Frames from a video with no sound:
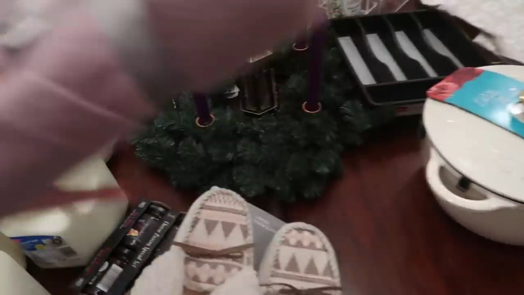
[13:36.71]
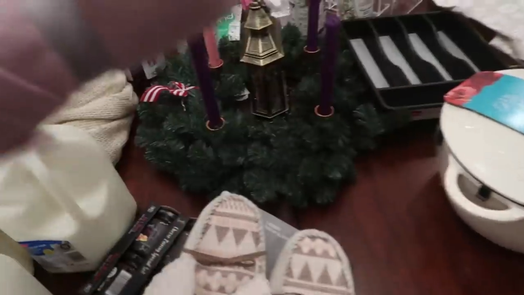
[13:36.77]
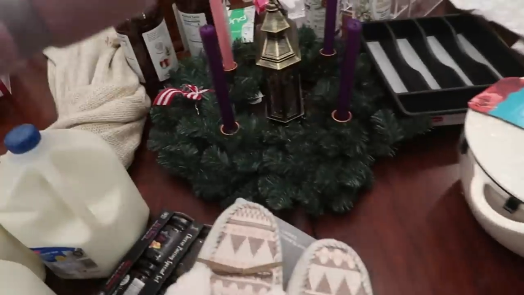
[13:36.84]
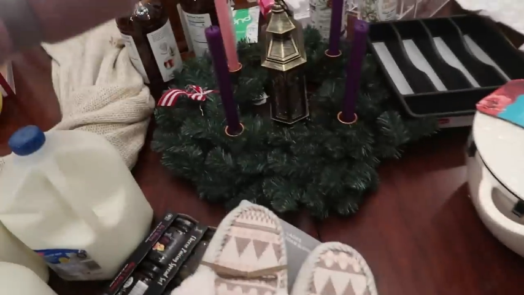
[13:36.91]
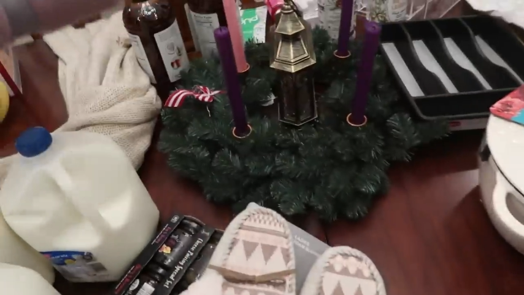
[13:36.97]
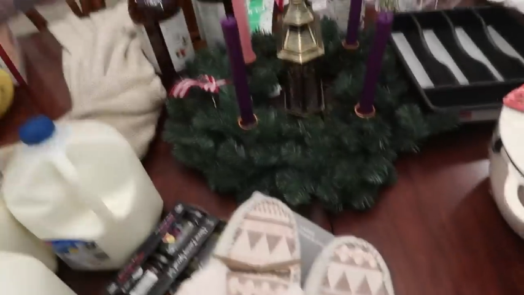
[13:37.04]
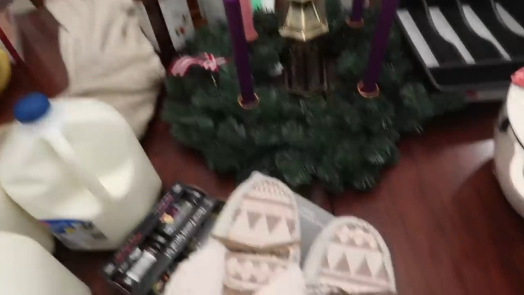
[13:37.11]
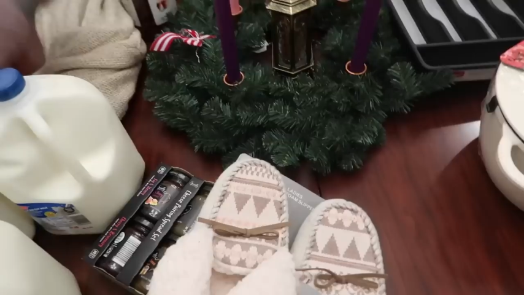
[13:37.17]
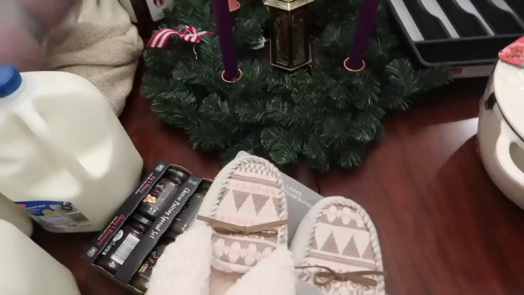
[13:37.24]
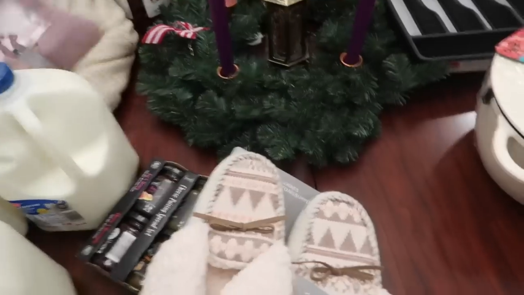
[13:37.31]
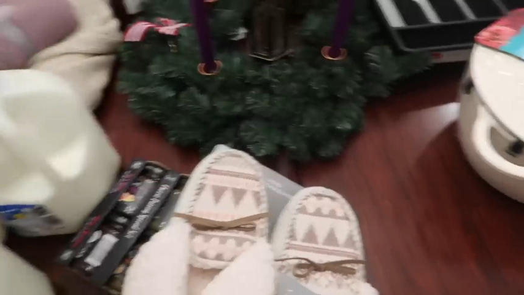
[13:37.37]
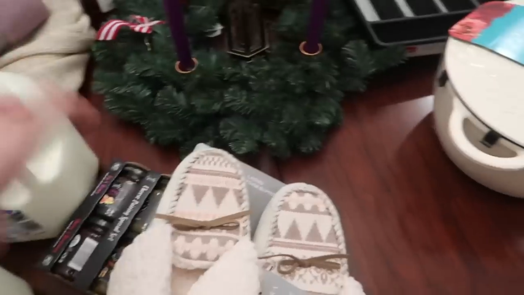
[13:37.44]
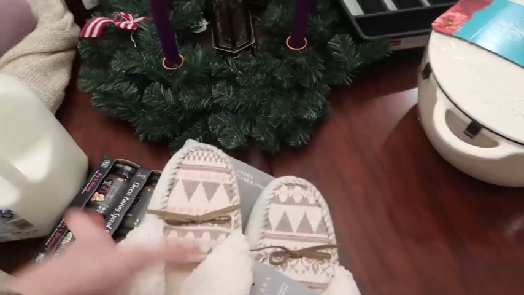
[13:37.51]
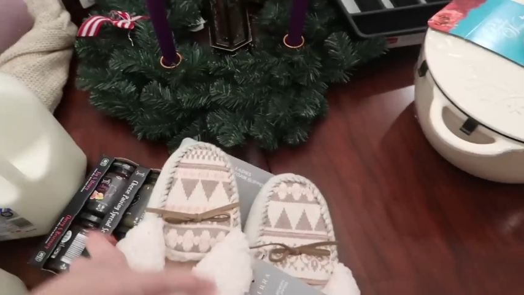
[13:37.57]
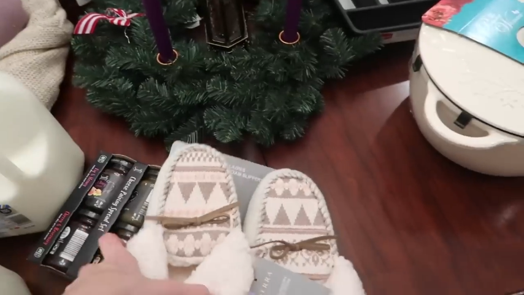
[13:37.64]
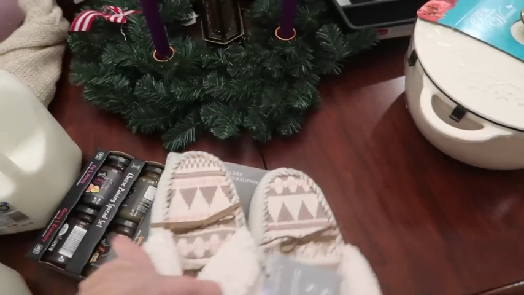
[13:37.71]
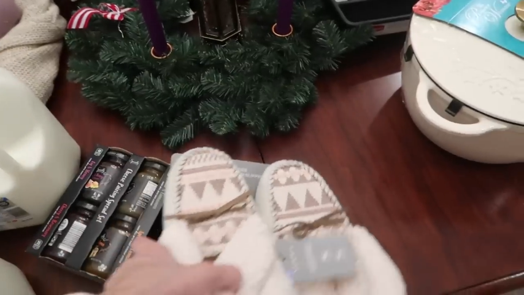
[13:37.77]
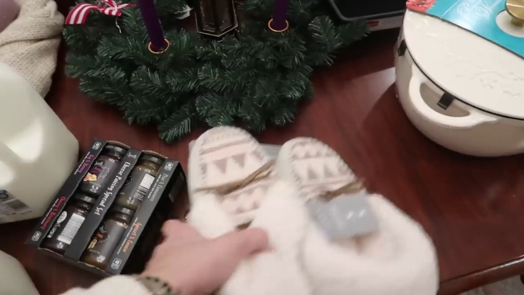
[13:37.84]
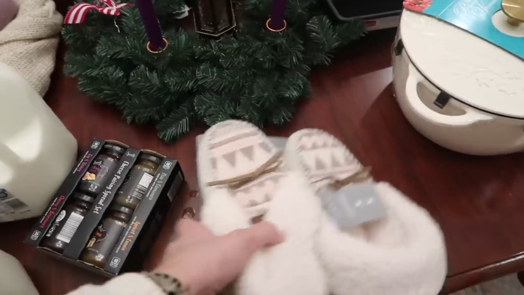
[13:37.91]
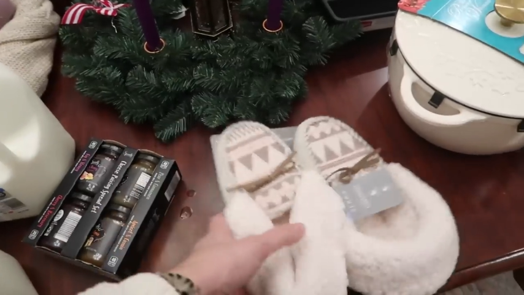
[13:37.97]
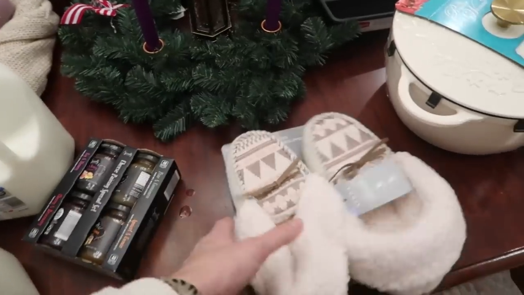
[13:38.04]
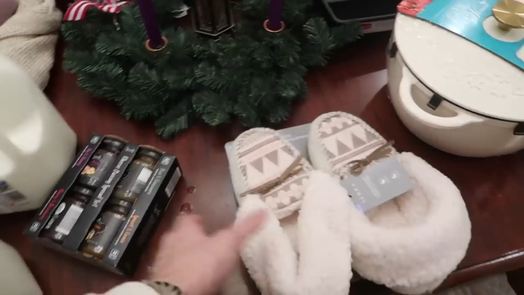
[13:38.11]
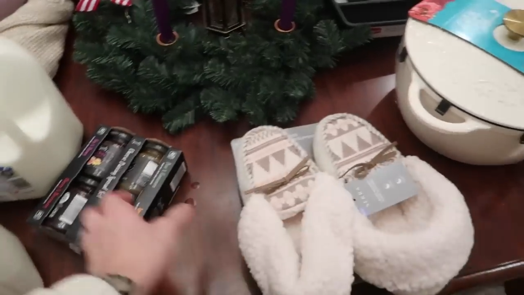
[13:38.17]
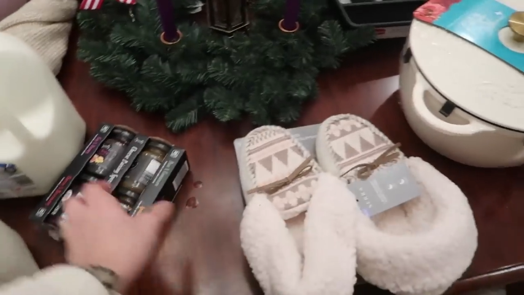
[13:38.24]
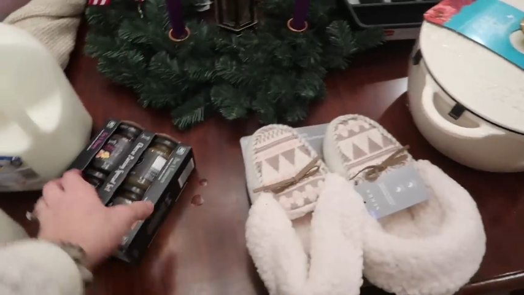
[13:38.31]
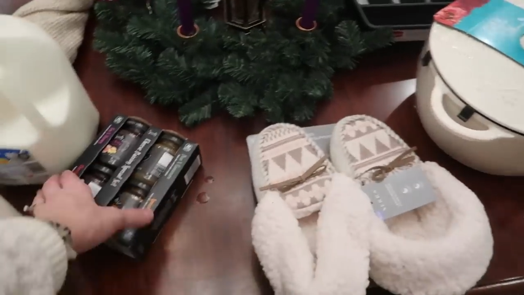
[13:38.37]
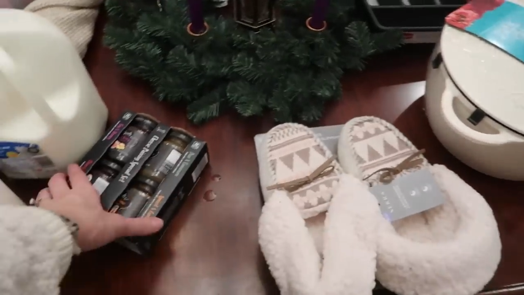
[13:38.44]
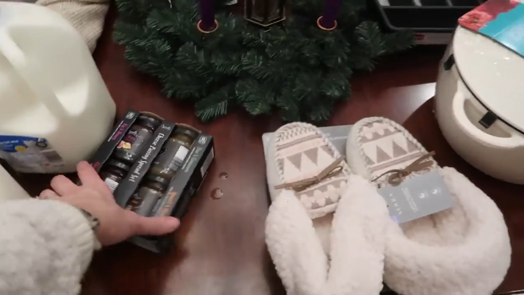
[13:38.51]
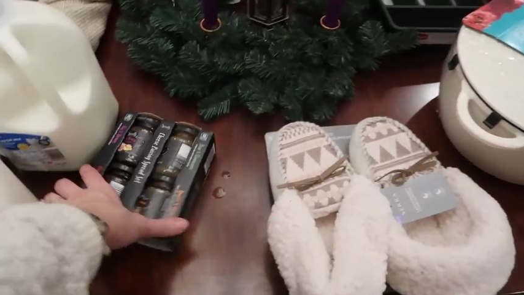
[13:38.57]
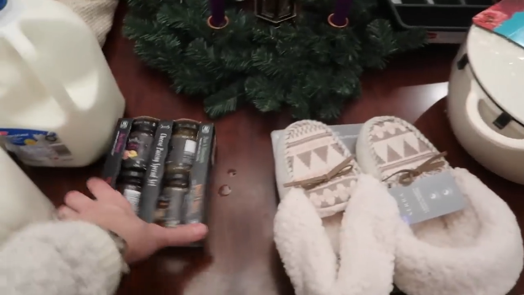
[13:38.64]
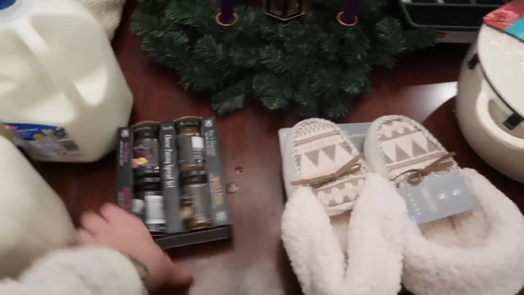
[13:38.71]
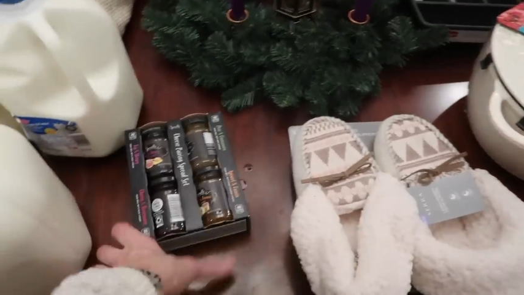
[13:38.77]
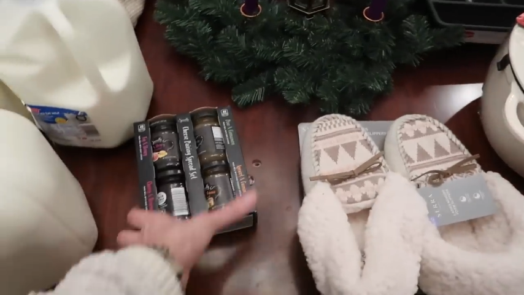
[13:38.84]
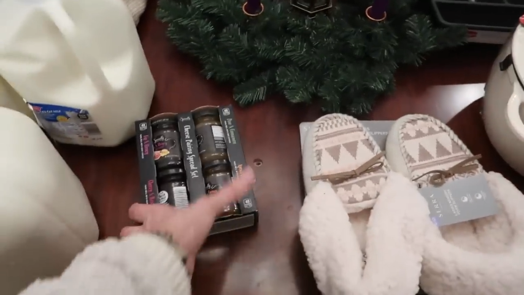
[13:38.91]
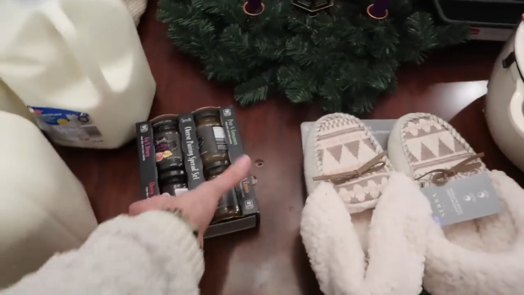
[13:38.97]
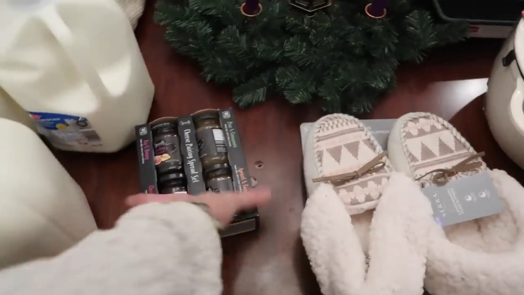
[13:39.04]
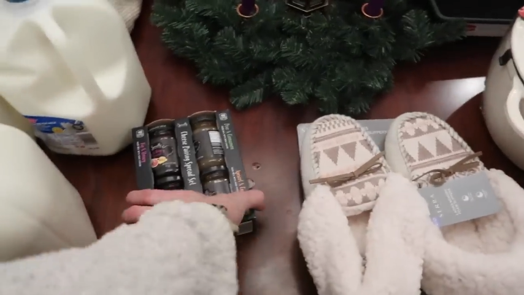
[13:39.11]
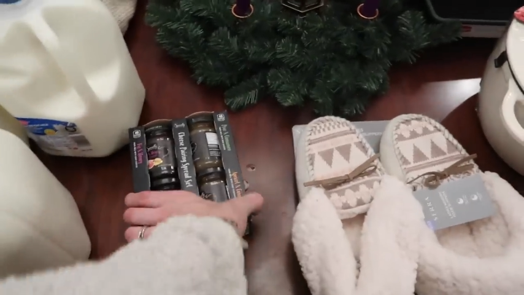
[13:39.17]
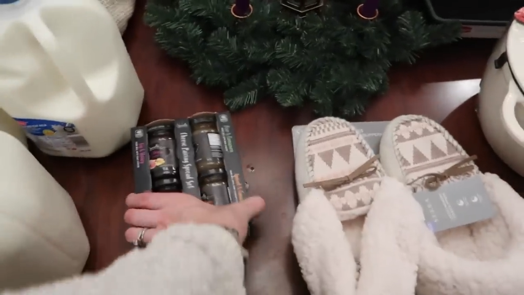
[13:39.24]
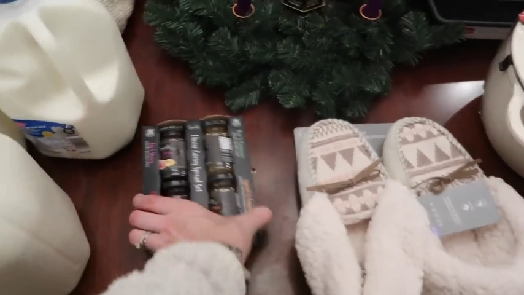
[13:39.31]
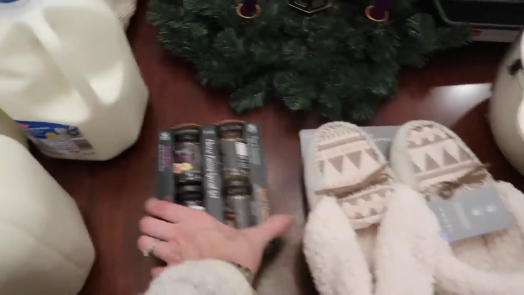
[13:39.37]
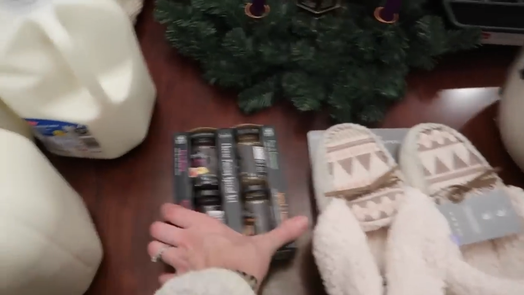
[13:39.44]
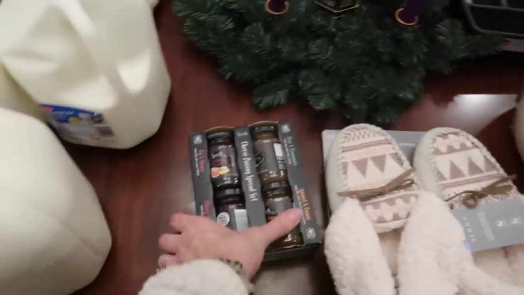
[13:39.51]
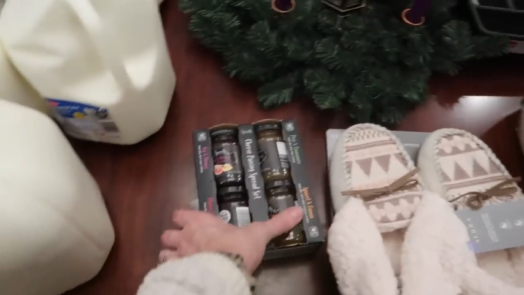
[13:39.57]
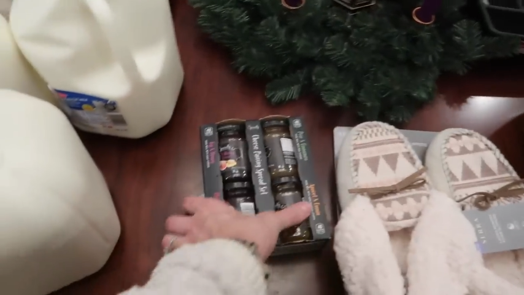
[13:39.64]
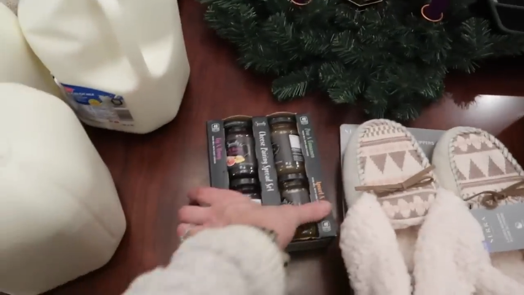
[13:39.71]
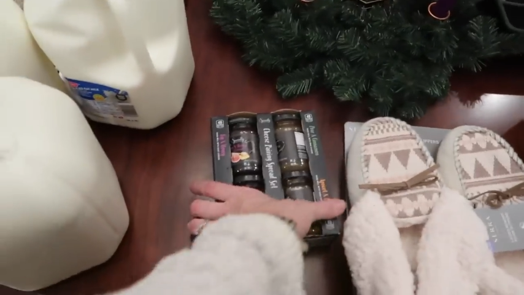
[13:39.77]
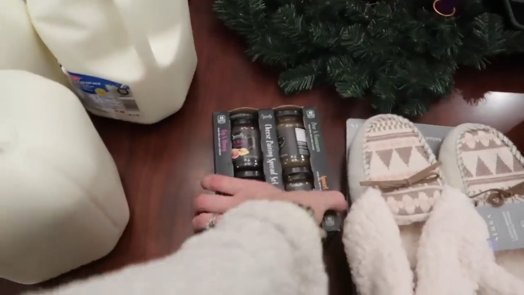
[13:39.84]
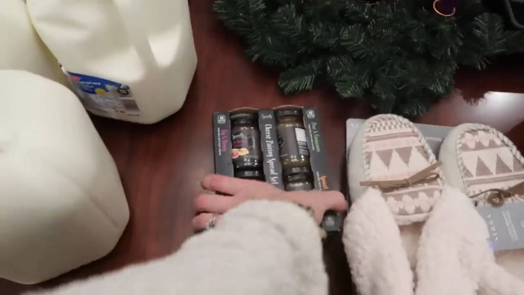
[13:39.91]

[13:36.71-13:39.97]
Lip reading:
(no speaker visible)